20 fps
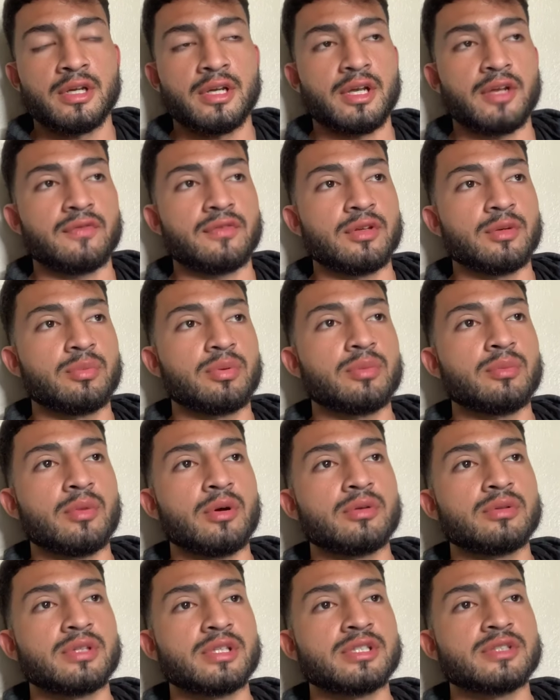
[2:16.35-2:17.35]
if you
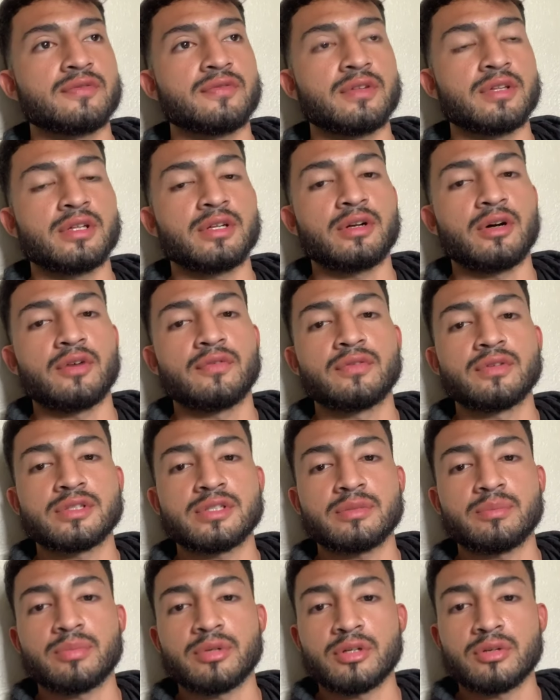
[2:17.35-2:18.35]
promote these affiliate offers
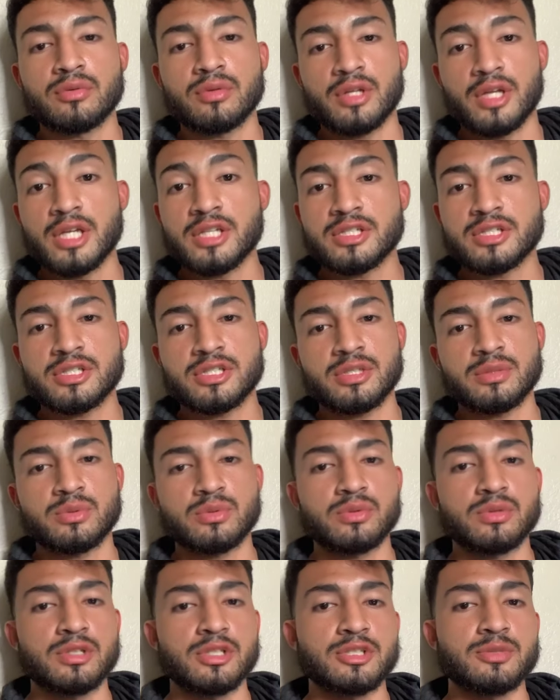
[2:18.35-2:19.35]
and build relationships
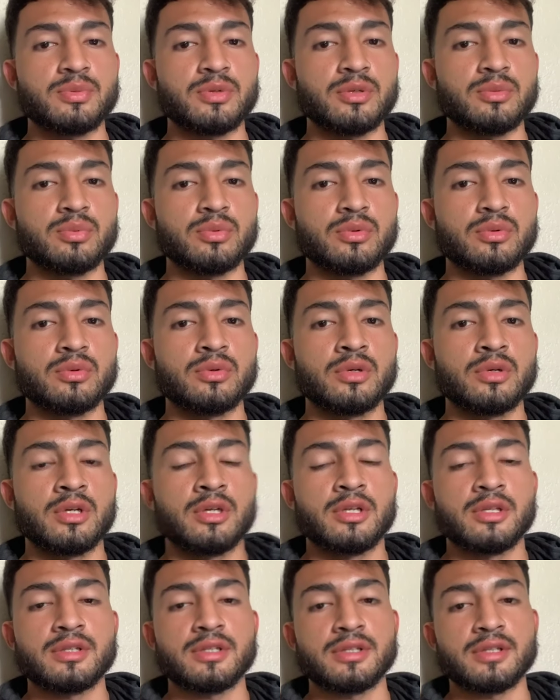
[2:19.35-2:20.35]
with these people,
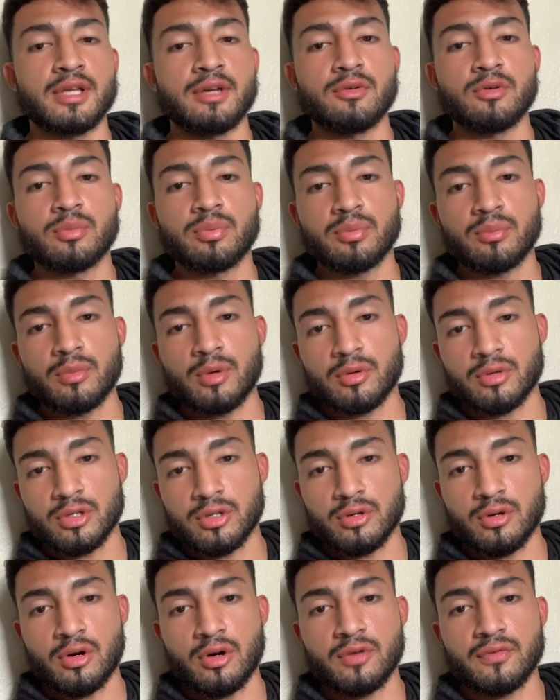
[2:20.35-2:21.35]
then they will promote
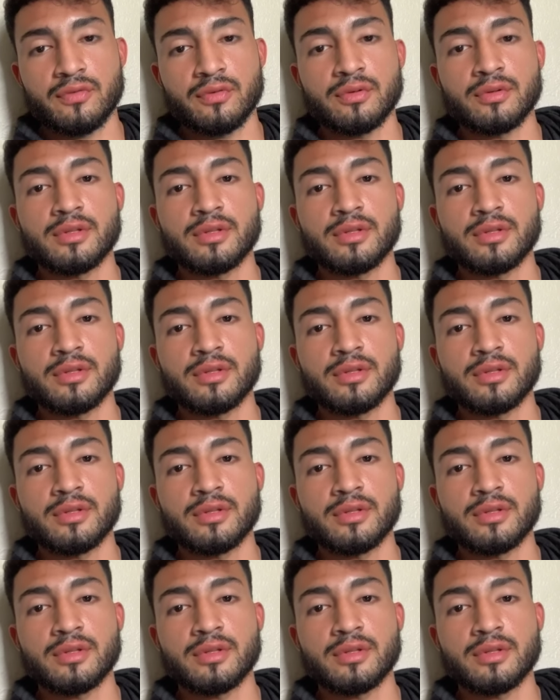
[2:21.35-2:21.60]
your offer.